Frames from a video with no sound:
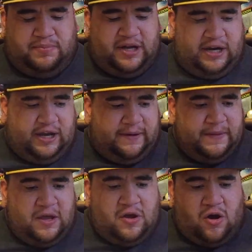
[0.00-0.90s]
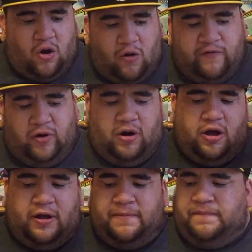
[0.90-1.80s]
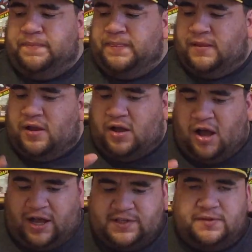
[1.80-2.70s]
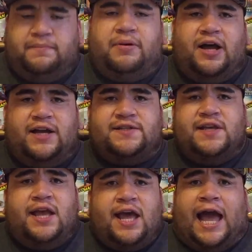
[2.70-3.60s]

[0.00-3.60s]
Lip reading: But overall, awesome box.